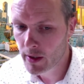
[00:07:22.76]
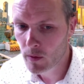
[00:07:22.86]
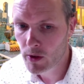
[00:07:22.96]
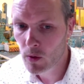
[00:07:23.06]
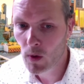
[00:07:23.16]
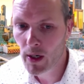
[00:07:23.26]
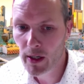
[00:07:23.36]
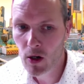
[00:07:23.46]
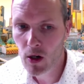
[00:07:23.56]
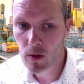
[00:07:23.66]

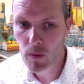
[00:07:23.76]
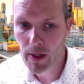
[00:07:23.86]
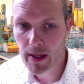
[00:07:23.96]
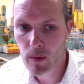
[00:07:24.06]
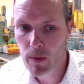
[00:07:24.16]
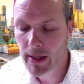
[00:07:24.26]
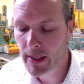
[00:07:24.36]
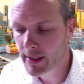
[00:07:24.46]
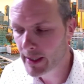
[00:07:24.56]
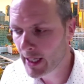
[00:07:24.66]
work on with
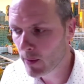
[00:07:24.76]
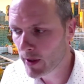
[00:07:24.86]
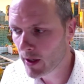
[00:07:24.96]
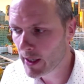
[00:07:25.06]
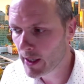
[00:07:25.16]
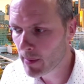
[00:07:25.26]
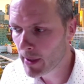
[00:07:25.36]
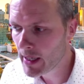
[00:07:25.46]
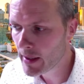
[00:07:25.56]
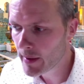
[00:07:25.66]
this scheme with
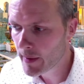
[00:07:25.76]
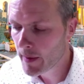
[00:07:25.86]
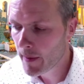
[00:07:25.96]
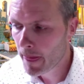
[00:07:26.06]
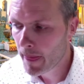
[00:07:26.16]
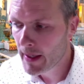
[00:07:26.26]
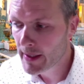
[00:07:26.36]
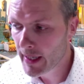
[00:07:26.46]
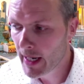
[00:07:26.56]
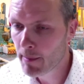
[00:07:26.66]
IDP is,
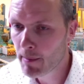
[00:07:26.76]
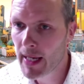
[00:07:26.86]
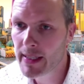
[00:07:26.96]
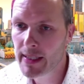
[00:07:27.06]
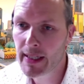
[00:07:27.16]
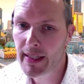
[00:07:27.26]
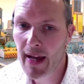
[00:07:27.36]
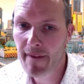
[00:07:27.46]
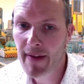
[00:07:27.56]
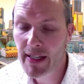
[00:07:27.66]
again, blending
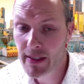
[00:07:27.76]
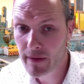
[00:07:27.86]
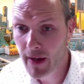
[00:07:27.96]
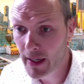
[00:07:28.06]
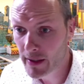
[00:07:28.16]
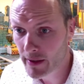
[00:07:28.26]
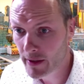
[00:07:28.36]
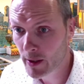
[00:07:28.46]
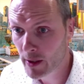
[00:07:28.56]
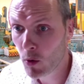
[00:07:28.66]
that face-to-face
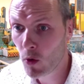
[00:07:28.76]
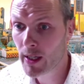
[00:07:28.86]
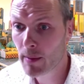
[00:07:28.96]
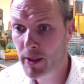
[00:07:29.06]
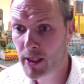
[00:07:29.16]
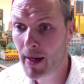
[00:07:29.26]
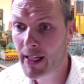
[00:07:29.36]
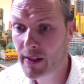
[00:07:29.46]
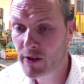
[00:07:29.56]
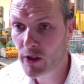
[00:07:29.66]
support that
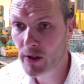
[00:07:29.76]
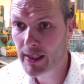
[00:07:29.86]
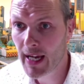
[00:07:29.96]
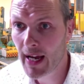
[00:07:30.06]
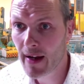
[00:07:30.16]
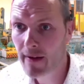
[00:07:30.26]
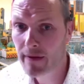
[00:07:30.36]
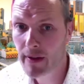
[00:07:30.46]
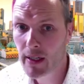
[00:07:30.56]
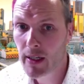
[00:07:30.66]
prospective students have
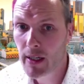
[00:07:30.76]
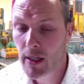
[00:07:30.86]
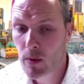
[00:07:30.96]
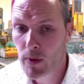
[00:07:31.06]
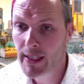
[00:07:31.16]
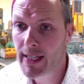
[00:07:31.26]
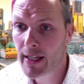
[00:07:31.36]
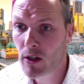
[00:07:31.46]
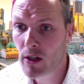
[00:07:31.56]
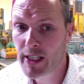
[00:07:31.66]
with the
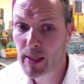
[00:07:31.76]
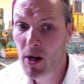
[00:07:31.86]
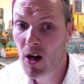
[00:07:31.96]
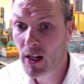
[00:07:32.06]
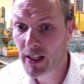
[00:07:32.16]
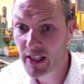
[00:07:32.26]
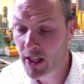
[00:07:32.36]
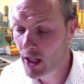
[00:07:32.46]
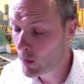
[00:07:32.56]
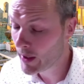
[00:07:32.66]
technology behind it, so
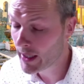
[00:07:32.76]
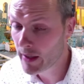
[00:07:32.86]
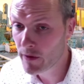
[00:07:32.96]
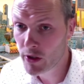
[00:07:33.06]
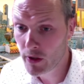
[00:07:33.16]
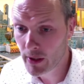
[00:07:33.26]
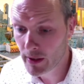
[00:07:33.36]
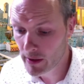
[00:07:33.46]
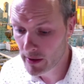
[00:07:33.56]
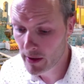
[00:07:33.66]
that we can give
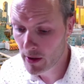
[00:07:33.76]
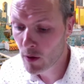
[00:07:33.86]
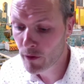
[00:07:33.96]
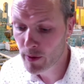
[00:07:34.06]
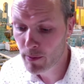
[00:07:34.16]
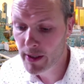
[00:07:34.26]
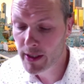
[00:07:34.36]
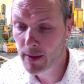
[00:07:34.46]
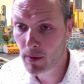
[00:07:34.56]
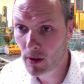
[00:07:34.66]
students an offer in
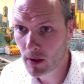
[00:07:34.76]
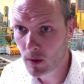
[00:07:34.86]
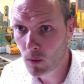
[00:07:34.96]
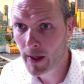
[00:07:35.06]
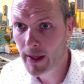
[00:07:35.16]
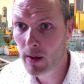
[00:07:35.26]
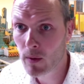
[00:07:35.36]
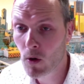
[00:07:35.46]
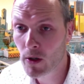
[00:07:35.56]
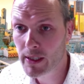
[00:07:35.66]
principle when they
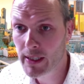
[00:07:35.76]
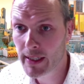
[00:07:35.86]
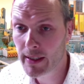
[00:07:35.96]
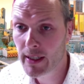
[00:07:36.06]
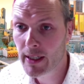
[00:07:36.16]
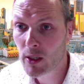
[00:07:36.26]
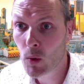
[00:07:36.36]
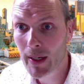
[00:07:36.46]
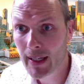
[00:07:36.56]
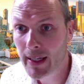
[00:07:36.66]
want it
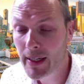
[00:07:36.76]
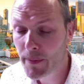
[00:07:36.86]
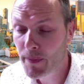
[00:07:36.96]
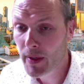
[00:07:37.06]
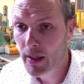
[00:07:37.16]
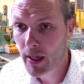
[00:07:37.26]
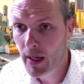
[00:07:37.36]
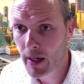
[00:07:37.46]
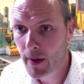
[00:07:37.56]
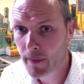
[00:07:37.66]
quickly,
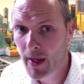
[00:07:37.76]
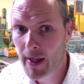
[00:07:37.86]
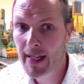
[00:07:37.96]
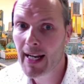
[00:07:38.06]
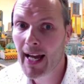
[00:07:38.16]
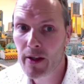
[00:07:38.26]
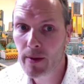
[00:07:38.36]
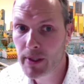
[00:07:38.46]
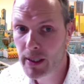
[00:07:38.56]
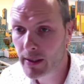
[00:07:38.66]
and then allow them
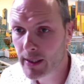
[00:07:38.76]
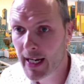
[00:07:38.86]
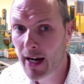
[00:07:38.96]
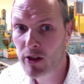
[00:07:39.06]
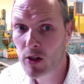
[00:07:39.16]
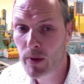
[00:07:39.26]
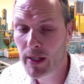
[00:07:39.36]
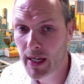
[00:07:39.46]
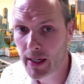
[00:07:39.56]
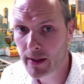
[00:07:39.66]
to carry on with
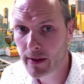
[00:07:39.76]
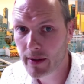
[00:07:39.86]
their